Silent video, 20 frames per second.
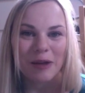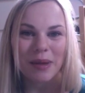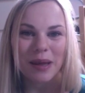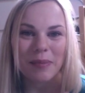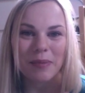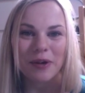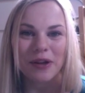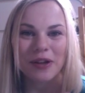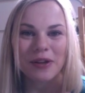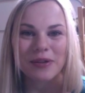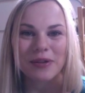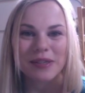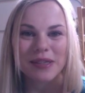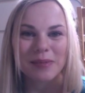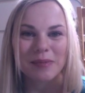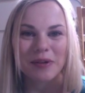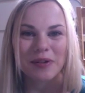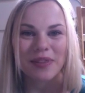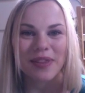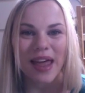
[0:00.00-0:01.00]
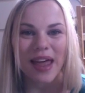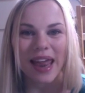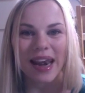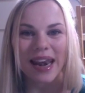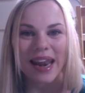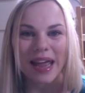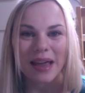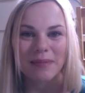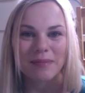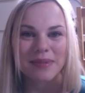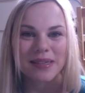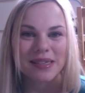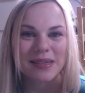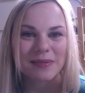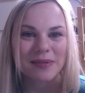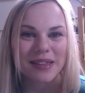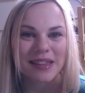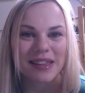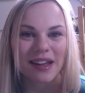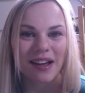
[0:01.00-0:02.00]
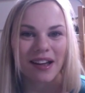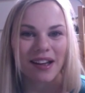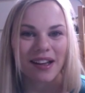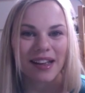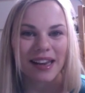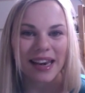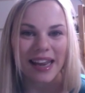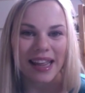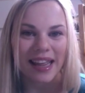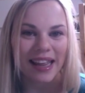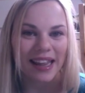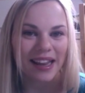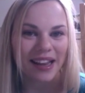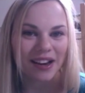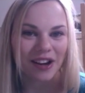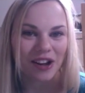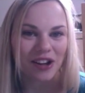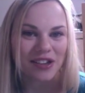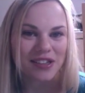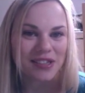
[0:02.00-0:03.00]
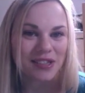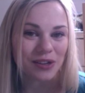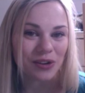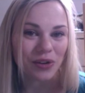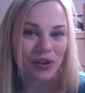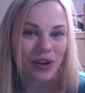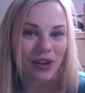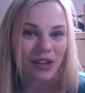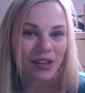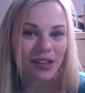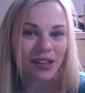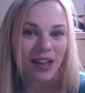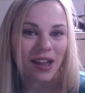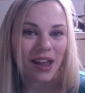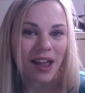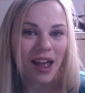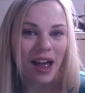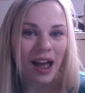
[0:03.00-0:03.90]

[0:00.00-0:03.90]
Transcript: People use them on their lips with our clear gloss Loyal,